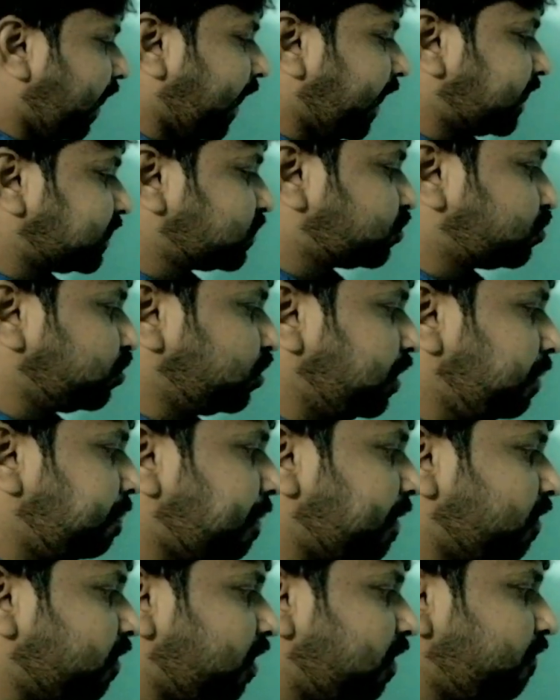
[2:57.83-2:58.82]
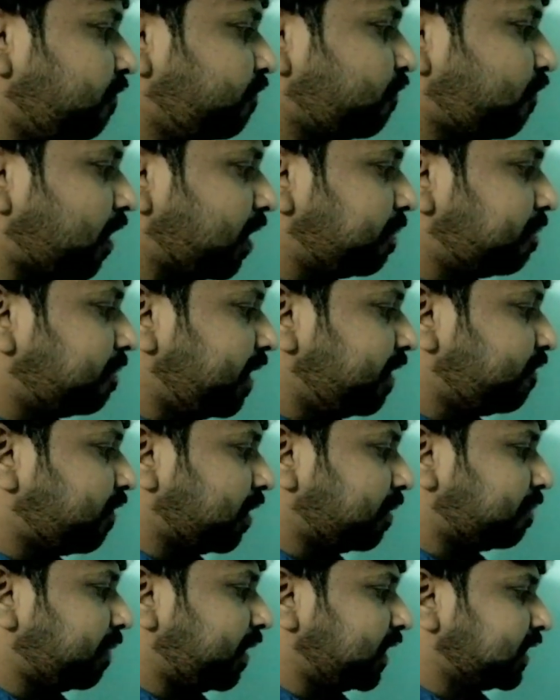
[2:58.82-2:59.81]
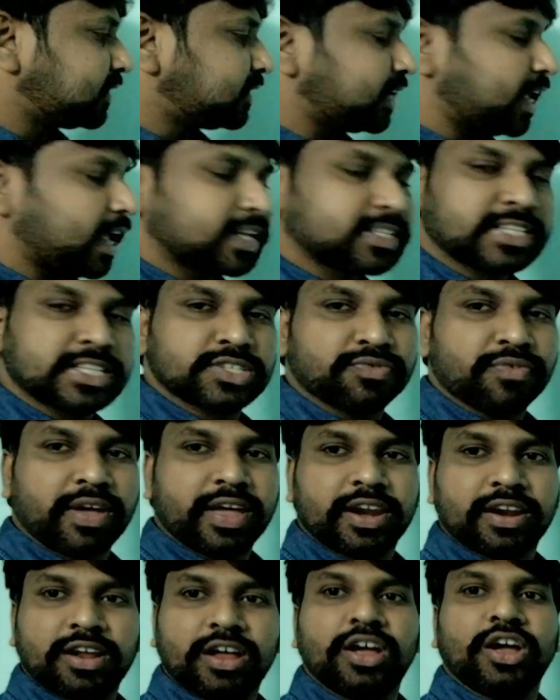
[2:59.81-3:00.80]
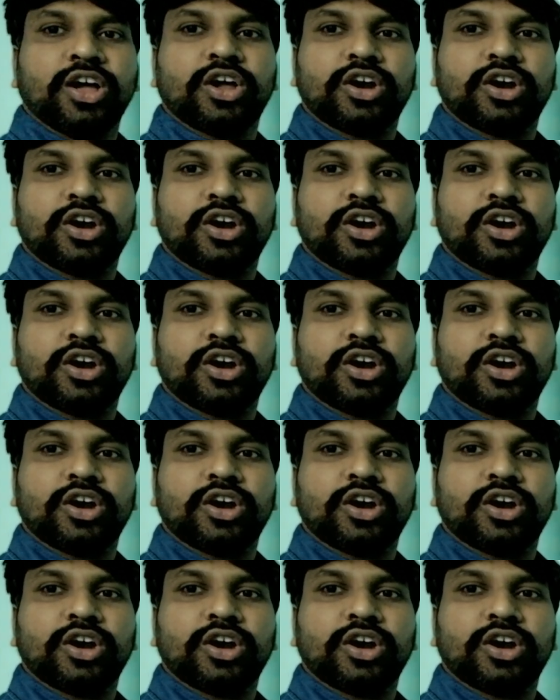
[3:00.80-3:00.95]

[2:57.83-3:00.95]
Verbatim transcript: x to the power of one by one minus x square.